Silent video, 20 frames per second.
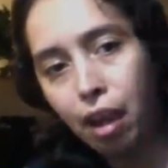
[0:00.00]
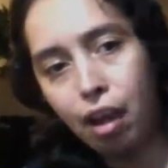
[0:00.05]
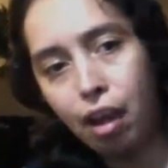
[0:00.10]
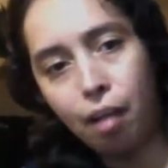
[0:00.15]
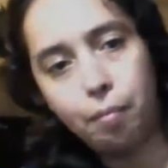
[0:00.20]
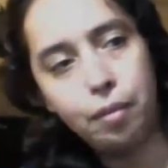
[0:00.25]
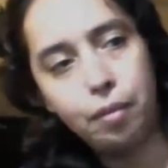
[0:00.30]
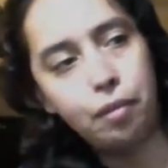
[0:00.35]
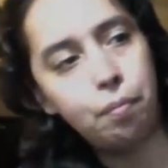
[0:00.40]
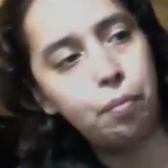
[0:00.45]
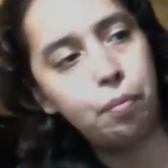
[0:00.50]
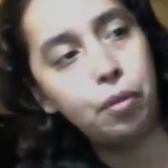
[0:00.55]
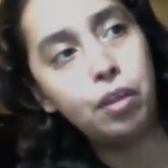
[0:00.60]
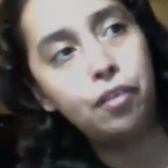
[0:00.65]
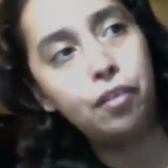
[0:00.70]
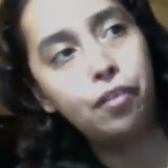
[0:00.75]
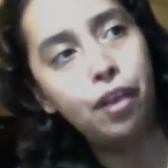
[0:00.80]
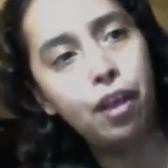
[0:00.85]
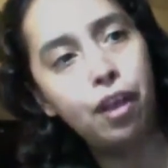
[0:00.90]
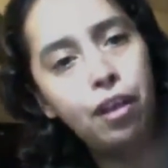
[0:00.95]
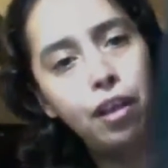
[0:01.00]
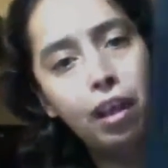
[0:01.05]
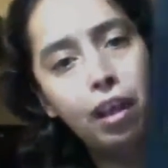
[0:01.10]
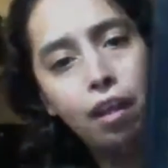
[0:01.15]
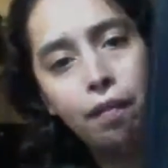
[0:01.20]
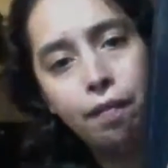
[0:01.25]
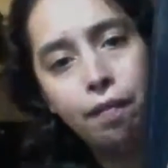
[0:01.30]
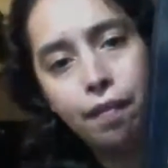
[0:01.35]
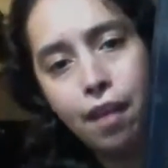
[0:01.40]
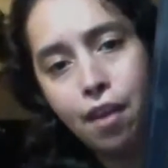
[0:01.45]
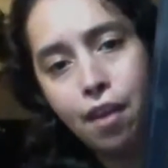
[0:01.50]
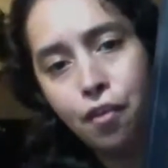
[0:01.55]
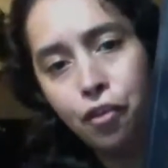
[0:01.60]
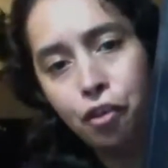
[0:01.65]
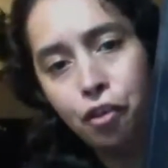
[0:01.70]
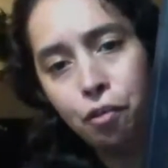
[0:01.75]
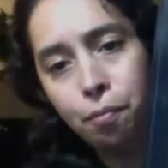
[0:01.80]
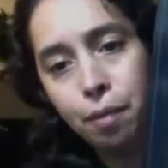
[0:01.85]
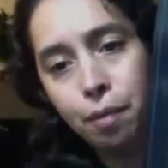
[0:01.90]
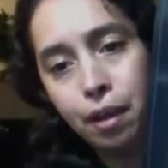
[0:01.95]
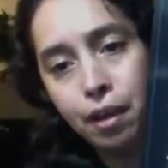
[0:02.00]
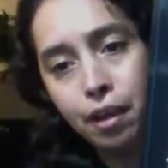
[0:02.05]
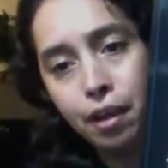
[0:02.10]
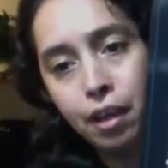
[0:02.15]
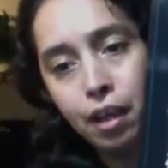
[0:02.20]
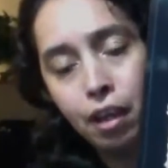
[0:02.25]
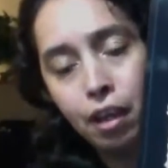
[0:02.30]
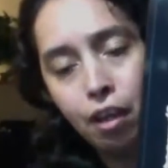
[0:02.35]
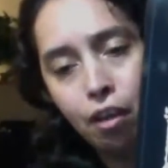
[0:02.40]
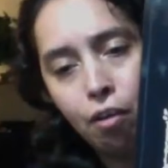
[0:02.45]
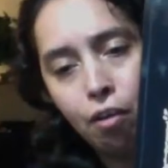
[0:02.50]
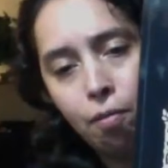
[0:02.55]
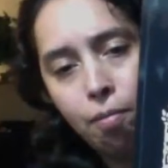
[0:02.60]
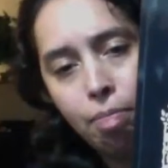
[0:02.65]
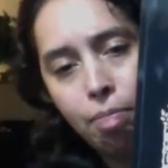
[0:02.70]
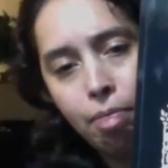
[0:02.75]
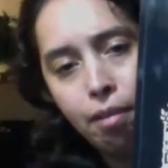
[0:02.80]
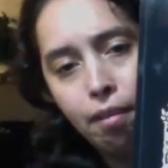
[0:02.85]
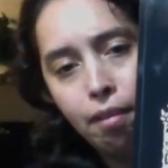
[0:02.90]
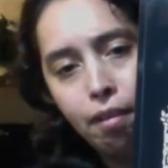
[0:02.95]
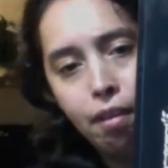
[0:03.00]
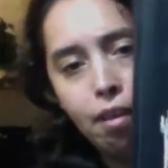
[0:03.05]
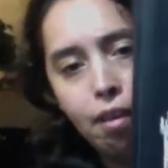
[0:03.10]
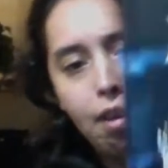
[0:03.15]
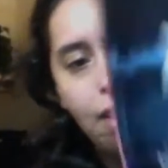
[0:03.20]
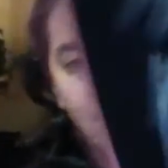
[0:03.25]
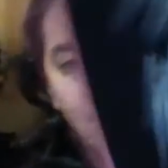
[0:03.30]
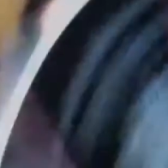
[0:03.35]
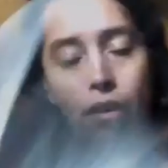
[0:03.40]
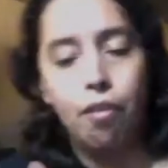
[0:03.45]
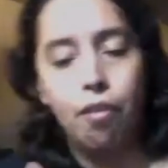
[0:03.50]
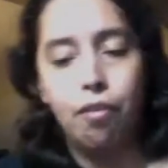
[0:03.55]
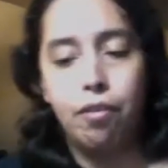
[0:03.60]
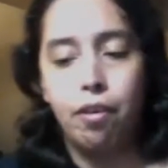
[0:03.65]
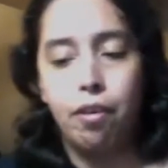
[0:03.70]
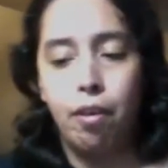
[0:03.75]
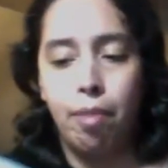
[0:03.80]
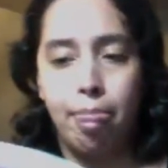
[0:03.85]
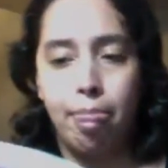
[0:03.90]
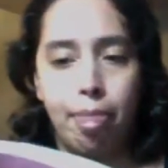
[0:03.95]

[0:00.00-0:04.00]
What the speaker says: This book is Elegant Faces by Akiko. So